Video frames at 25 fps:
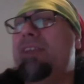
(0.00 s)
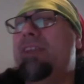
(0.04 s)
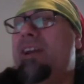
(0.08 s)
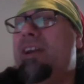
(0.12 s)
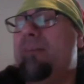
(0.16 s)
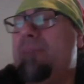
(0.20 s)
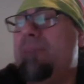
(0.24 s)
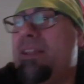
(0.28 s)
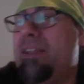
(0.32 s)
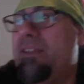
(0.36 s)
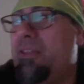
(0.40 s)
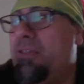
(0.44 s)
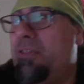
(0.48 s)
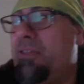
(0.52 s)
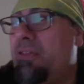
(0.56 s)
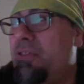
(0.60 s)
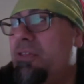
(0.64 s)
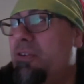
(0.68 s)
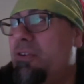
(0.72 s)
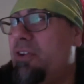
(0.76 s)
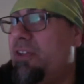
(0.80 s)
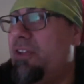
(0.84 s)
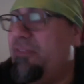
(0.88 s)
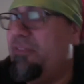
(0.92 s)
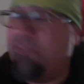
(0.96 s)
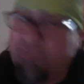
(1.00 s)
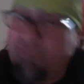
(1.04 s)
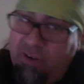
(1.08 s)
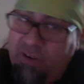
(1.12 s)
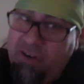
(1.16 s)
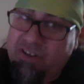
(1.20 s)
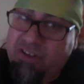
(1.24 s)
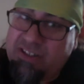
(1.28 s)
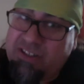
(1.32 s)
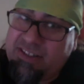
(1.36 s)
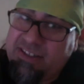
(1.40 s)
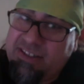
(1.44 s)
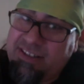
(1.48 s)
up on the
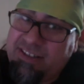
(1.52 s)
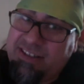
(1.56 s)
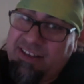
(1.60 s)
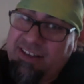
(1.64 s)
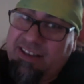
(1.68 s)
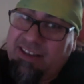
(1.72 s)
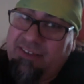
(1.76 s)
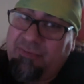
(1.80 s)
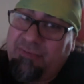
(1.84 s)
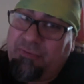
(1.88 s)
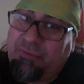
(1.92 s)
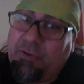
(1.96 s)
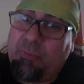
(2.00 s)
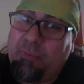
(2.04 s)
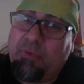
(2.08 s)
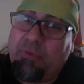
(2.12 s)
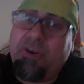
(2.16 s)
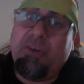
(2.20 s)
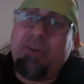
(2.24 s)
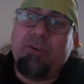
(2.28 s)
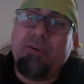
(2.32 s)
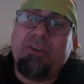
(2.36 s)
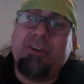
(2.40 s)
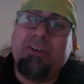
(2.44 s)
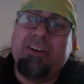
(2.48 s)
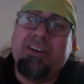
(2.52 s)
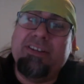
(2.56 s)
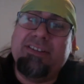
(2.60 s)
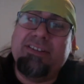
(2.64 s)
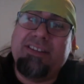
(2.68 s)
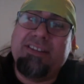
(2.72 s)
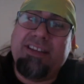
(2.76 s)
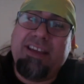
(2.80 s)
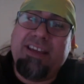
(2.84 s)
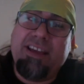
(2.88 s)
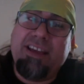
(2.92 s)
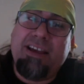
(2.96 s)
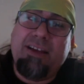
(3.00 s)
31st for pre-order
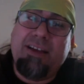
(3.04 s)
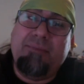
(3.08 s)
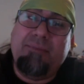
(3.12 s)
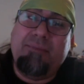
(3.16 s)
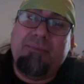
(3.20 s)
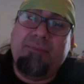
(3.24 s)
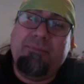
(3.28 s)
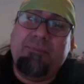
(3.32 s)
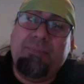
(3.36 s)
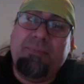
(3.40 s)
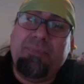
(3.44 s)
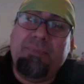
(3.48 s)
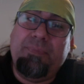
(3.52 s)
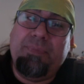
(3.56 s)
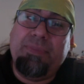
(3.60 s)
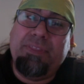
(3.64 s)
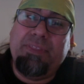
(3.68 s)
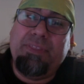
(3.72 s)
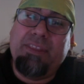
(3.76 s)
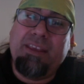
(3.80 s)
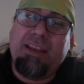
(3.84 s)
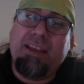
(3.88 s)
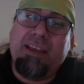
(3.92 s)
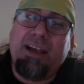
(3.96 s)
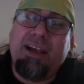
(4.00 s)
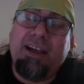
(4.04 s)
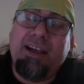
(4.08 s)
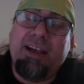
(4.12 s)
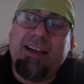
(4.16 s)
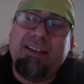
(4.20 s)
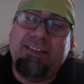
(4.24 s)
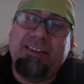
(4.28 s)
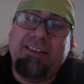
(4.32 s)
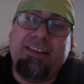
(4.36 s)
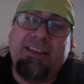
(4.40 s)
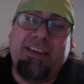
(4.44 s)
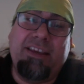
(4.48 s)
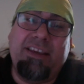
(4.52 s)
is
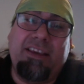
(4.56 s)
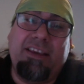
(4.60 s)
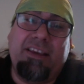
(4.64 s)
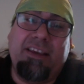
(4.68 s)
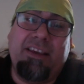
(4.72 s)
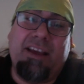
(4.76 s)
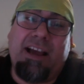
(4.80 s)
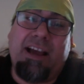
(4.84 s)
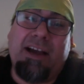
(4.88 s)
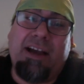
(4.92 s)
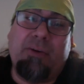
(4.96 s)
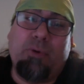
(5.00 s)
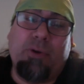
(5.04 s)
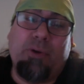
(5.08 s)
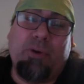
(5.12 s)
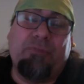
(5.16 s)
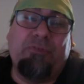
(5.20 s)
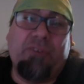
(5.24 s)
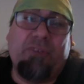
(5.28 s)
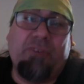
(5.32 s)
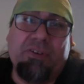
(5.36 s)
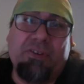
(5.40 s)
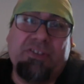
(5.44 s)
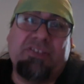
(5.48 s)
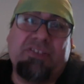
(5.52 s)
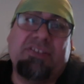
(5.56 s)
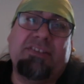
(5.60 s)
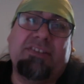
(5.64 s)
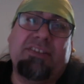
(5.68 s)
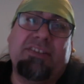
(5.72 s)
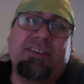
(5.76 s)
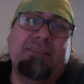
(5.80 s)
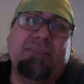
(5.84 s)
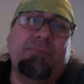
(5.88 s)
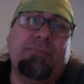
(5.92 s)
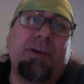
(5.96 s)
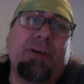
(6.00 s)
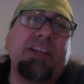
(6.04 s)
our first
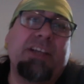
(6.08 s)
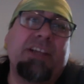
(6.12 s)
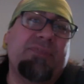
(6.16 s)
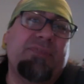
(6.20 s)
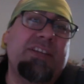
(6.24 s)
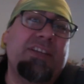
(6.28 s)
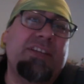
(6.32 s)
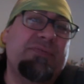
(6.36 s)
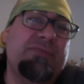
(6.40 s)
Boss Fight's